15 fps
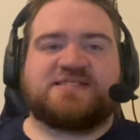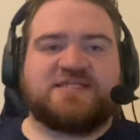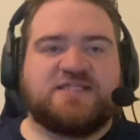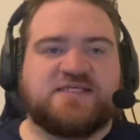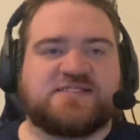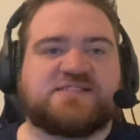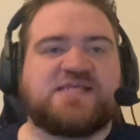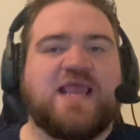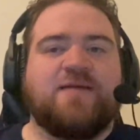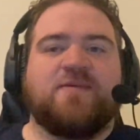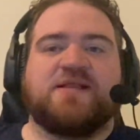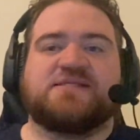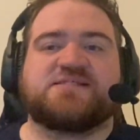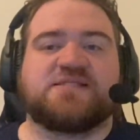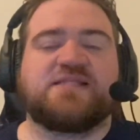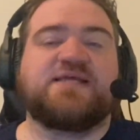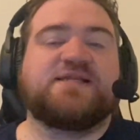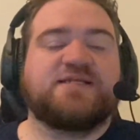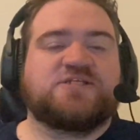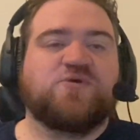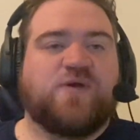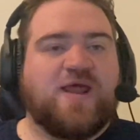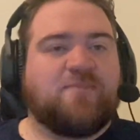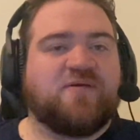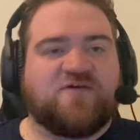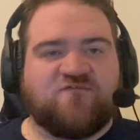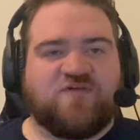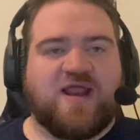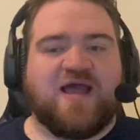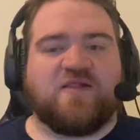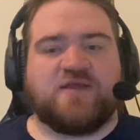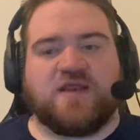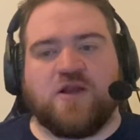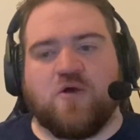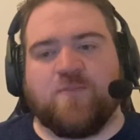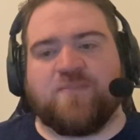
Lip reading: to the same, and it's leading to an epic finale,